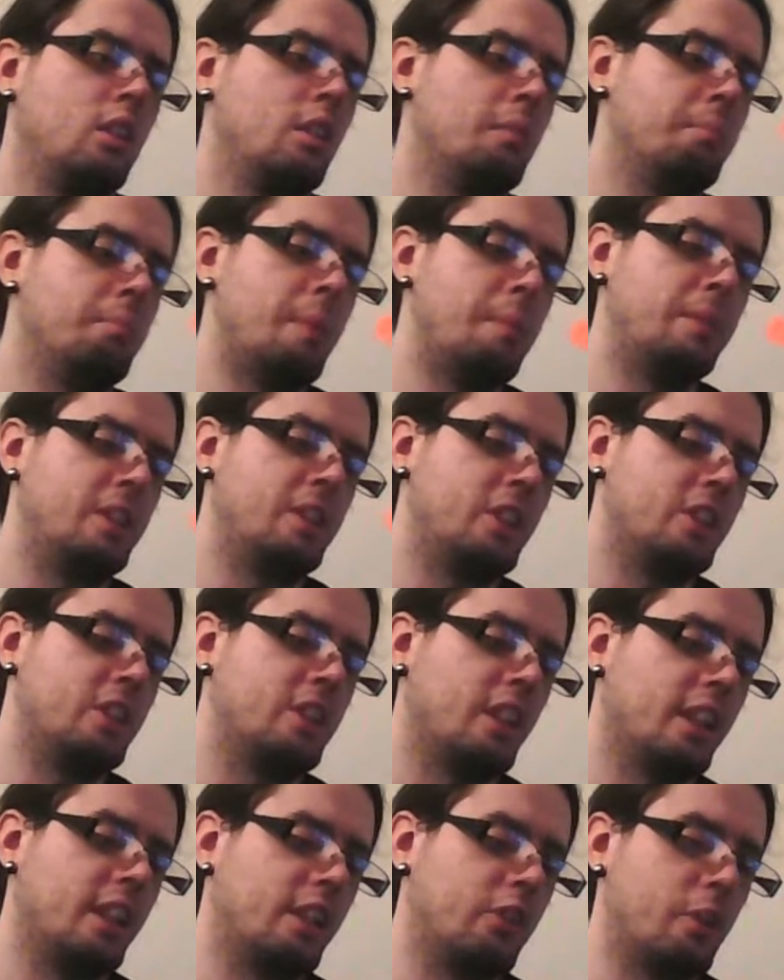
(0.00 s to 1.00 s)
maybe it's just to,
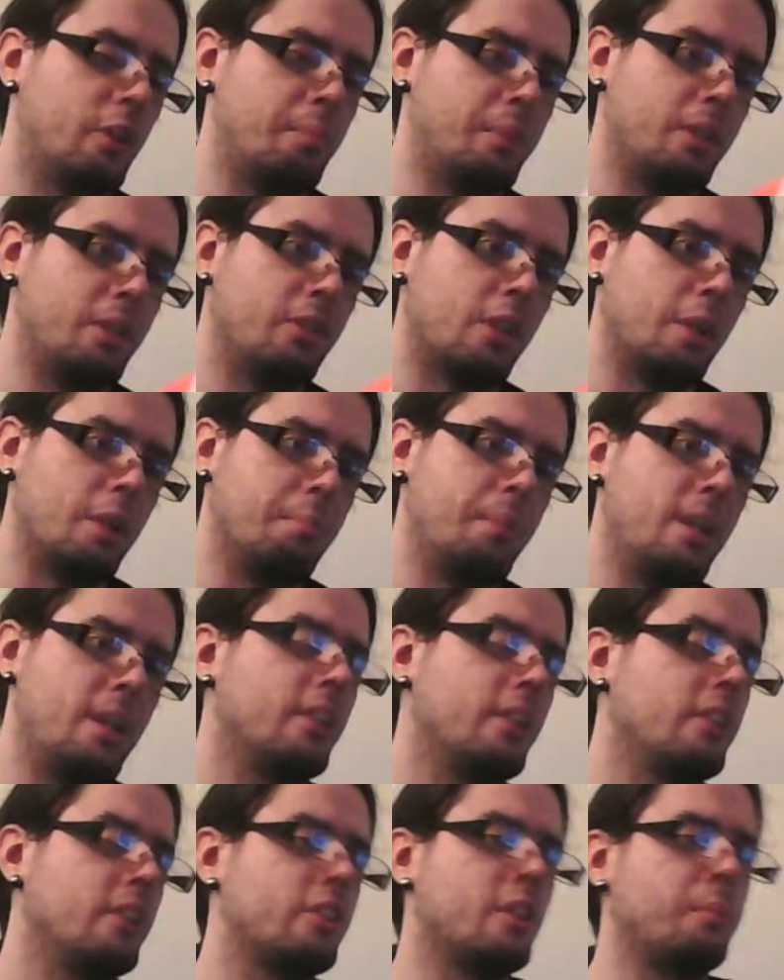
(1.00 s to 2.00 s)
like, grip the dart
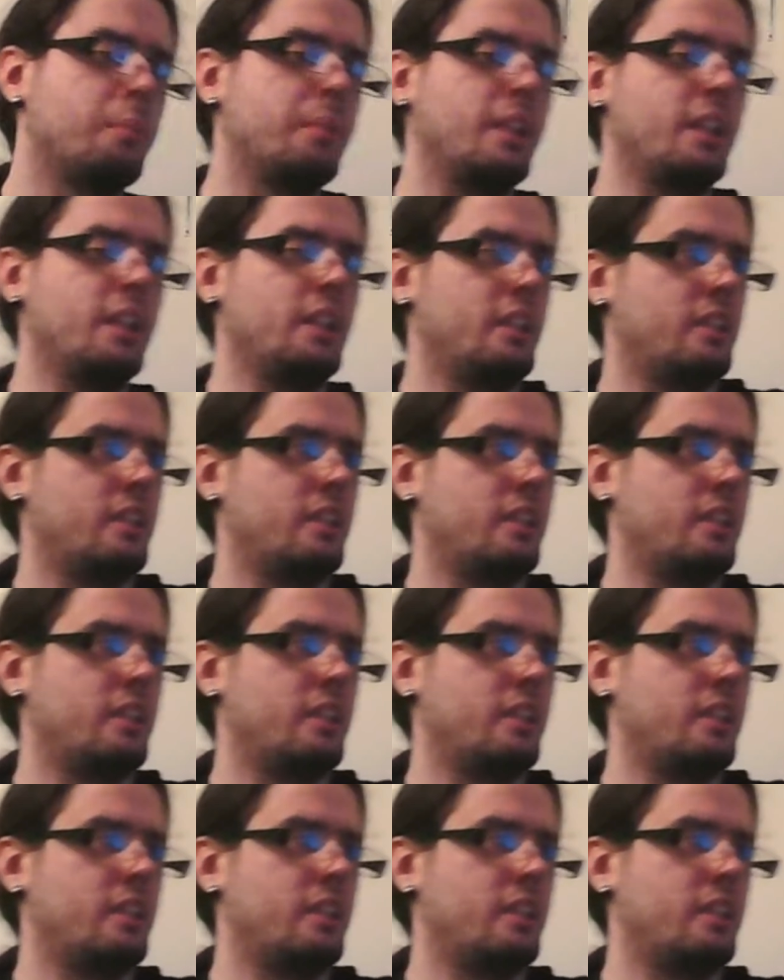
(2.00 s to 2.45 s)
better or something.